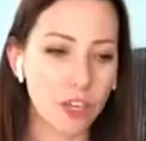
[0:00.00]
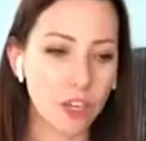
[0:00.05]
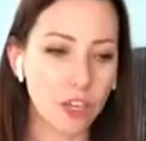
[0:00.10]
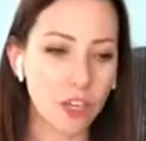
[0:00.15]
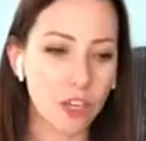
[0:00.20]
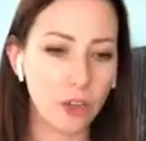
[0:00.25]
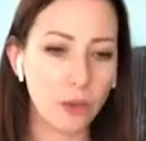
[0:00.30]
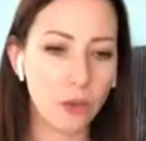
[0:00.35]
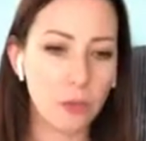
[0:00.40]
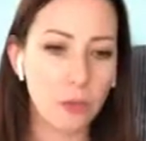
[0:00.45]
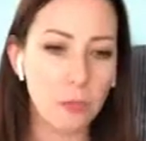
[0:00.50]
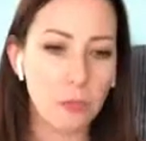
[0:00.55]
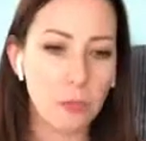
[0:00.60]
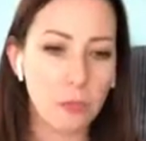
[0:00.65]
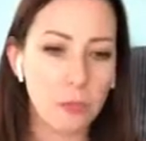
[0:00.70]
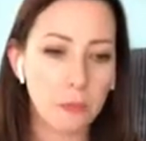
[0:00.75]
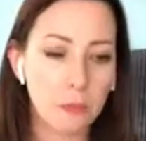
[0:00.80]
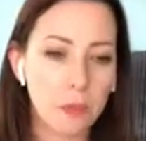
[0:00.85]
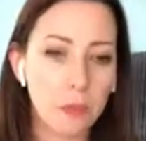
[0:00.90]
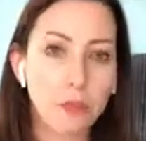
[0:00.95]
can you
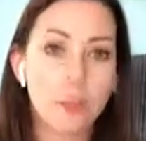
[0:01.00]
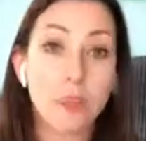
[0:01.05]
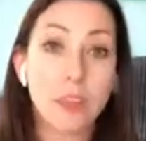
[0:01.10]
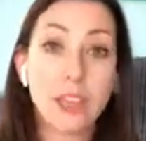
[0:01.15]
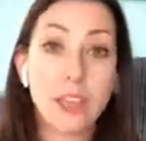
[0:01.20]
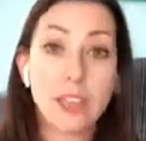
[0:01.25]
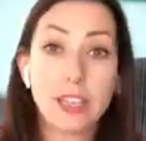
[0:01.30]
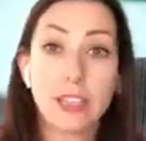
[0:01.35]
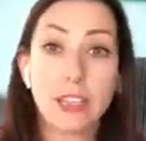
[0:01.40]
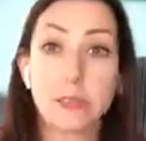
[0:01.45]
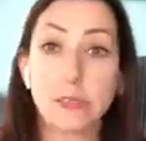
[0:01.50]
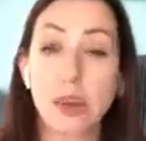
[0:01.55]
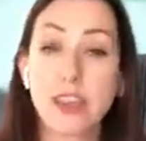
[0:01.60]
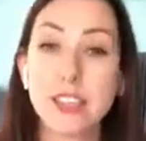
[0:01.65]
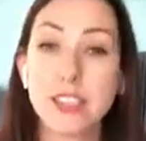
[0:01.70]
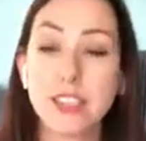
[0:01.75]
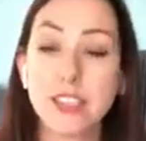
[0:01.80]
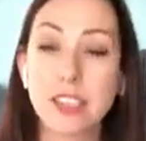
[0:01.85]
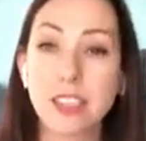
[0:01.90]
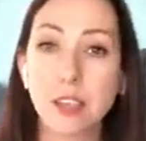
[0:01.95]
be fully
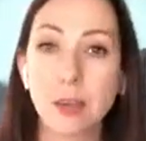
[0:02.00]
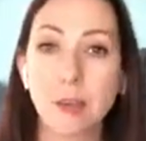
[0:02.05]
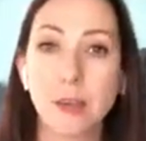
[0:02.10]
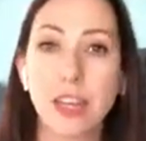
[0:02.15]
expressed in them?